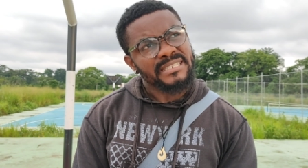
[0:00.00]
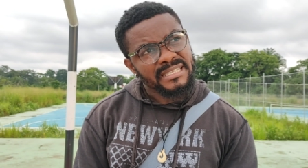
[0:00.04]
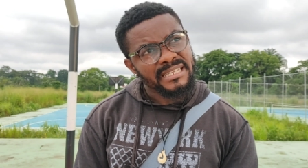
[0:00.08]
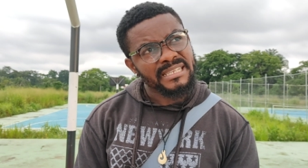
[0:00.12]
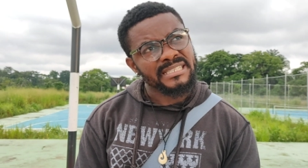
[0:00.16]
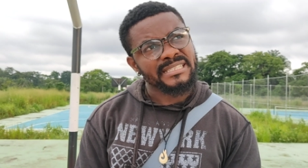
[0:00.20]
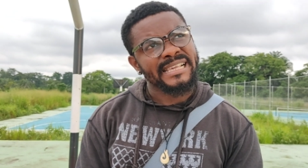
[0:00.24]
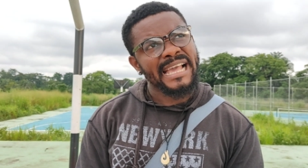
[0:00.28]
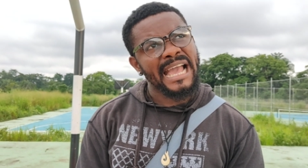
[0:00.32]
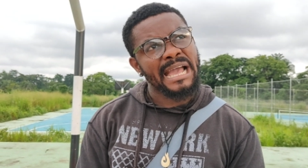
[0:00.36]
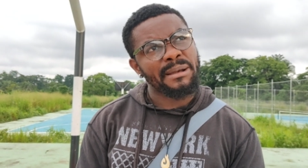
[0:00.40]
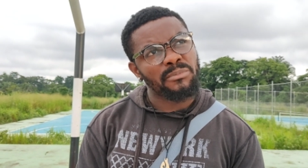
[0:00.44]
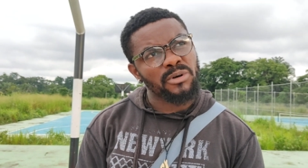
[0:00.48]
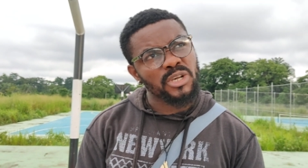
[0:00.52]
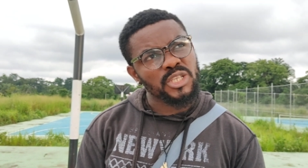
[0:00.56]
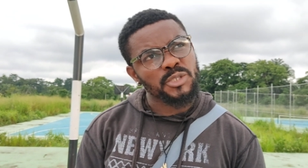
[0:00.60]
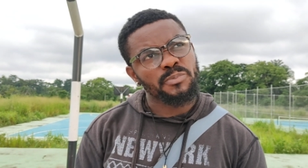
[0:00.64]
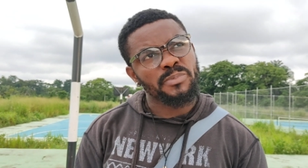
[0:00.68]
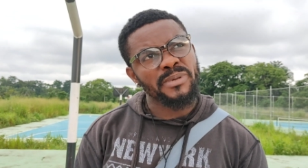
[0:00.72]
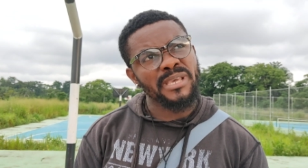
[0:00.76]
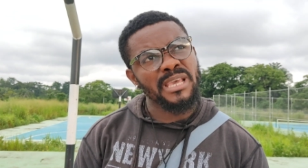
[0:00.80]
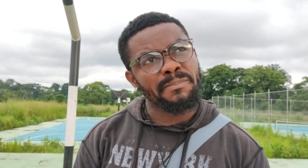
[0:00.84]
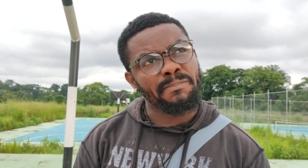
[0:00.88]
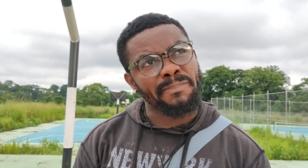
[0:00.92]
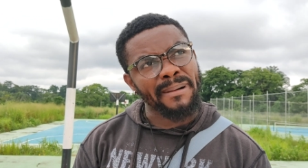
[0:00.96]
This guy
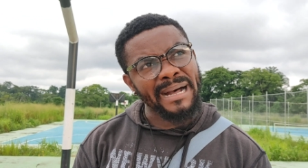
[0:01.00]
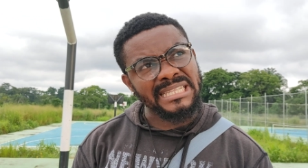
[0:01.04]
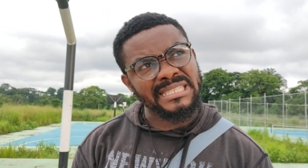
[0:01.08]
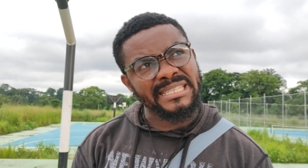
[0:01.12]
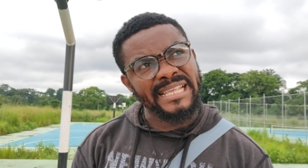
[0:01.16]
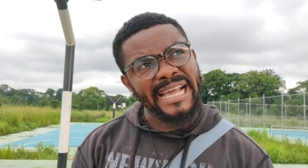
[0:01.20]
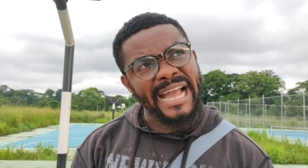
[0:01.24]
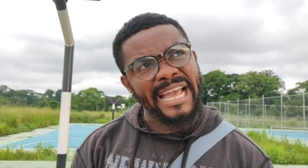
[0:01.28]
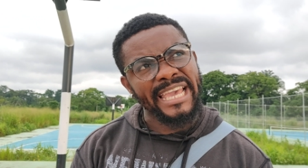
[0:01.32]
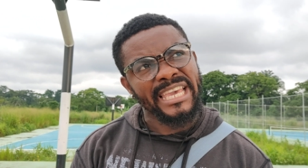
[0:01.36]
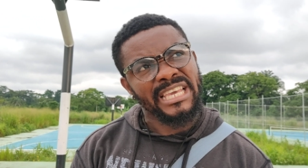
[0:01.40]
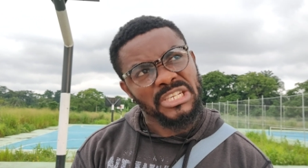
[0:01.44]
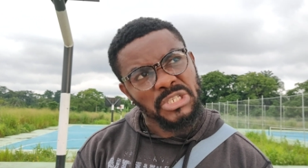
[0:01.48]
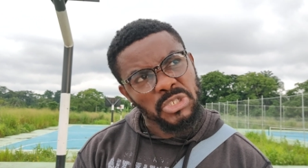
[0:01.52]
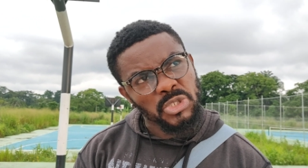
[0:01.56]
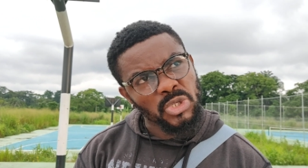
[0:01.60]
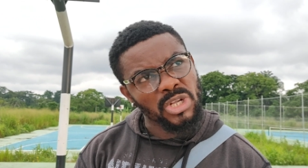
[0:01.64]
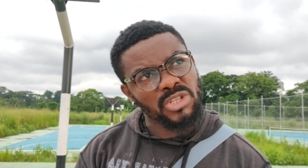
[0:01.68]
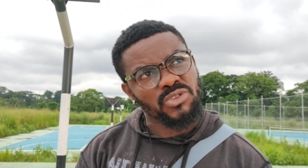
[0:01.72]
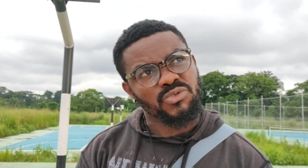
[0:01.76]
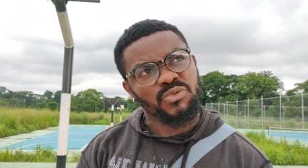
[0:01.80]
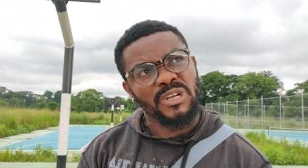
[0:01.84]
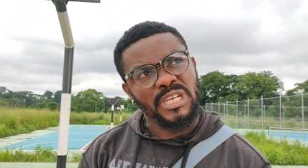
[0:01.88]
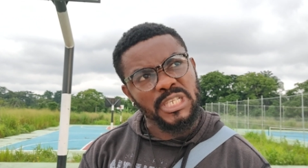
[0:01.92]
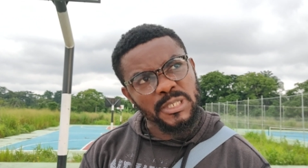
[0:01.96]
must be a bad guy. He's
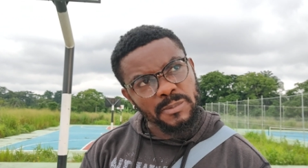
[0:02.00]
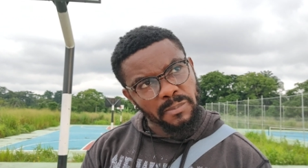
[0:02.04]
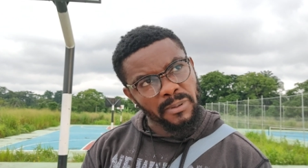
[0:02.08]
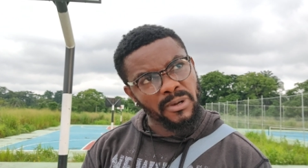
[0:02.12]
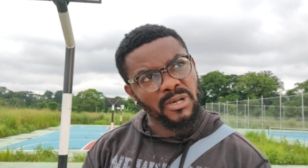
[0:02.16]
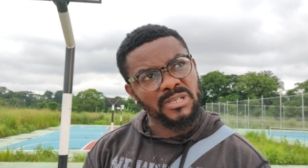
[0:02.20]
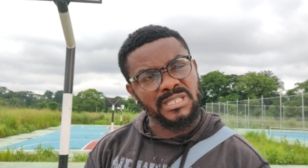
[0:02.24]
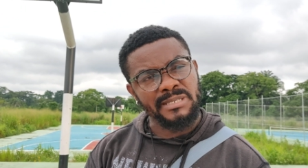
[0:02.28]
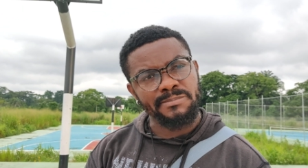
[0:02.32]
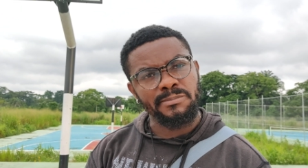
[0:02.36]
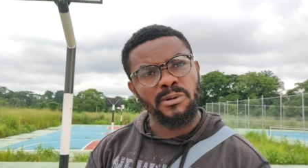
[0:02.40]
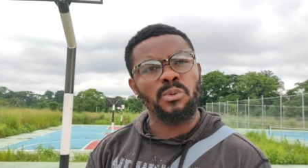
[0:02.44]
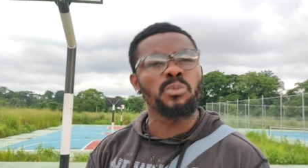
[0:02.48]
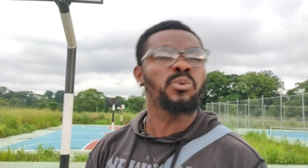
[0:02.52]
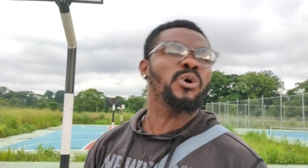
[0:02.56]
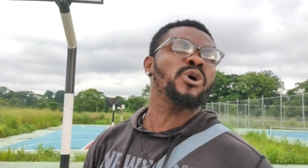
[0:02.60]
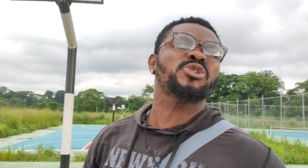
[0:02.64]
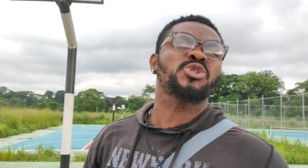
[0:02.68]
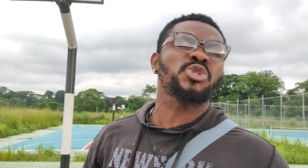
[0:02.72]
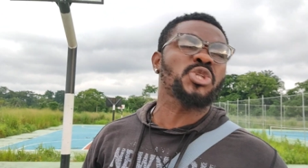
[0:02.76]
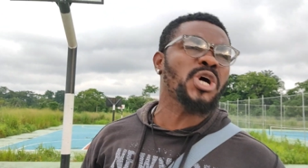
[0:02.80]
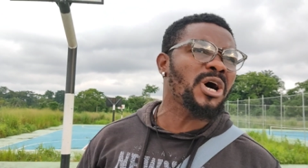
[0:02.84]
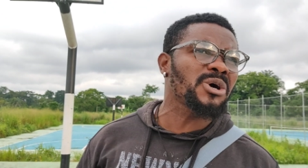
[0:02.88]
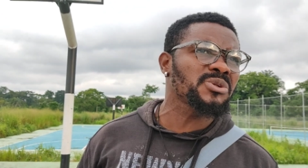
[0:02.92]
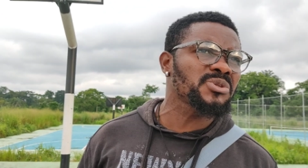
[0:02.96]
not responsible.
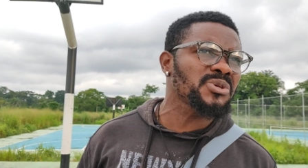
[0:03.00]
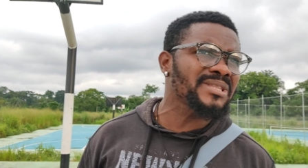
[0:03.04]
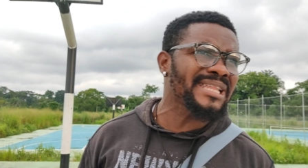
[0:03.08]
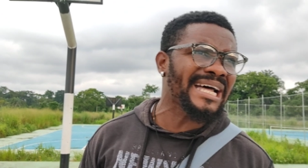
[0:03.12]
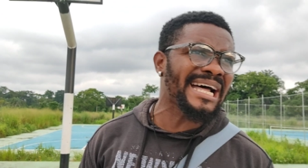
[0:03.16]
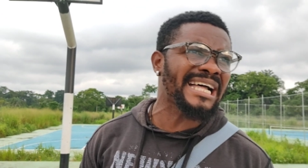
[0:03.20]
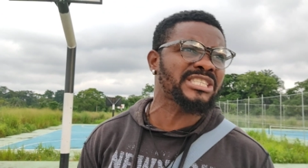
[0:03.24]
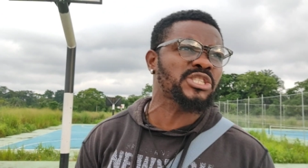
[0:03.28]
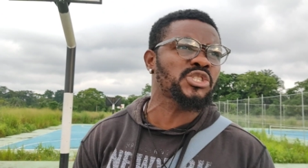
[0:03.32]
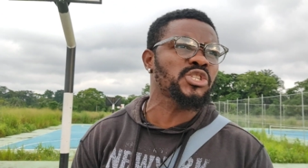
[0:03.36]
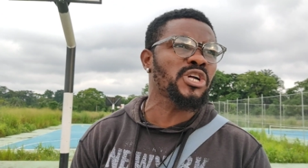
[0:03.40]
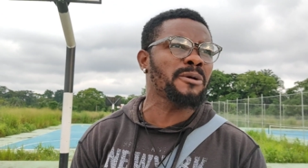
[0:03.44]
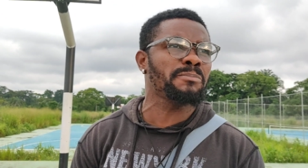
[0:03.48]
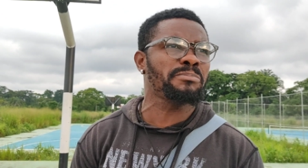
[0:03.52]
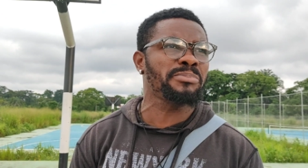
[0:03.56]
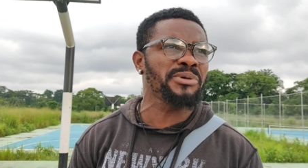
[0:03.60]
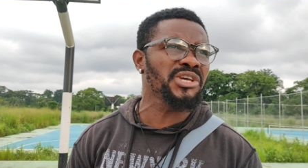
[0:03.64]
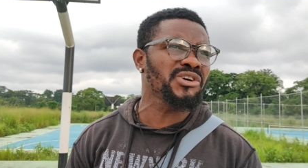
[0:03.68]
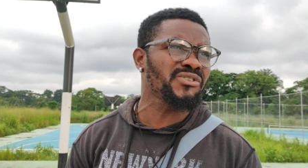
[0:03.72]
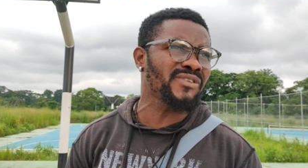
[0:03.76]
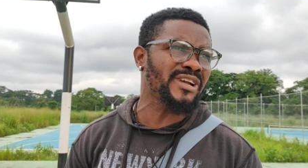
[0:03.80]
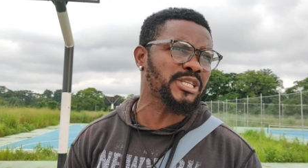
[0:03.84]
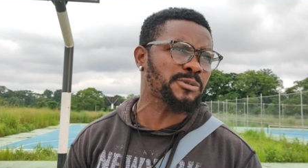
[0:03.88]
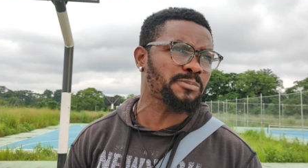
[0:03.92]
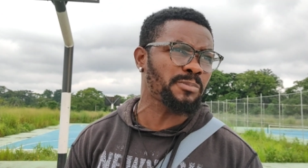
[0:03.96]
Who told you that's not
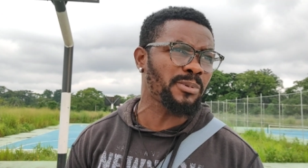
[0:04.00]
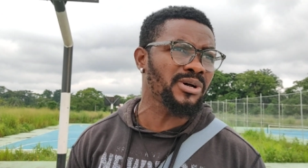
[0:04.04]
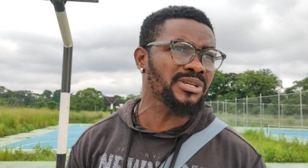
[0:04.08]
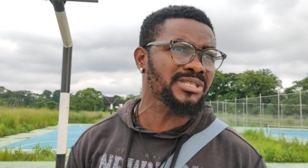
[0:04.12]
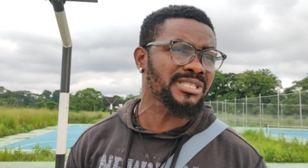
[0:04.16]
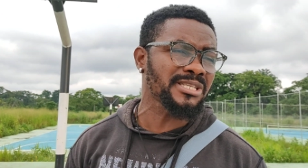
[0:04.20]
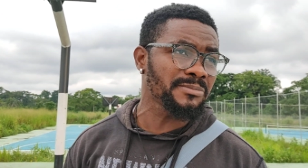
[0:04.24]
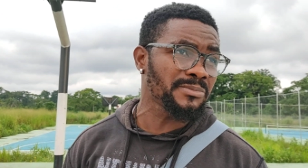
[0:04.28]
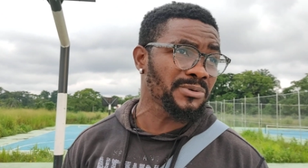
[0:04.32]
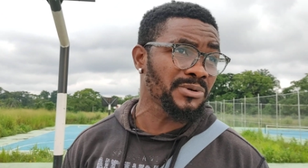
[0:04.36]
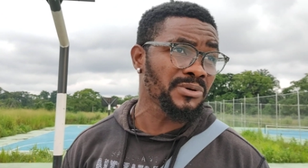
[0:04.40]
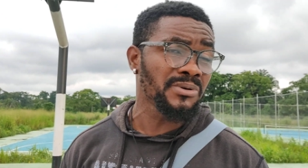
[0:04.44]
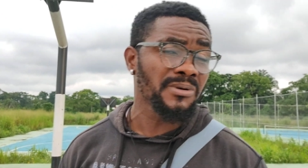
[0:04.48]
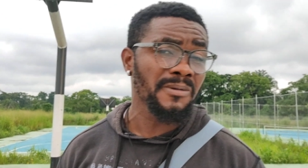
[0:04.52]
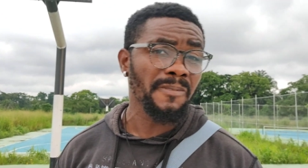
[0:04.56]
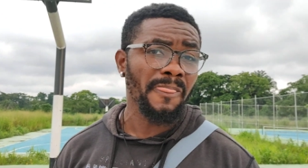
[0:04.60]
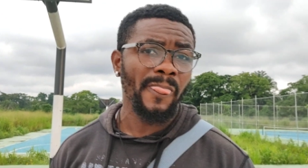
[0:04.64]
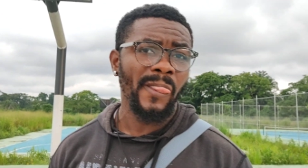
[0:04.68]
being responsible?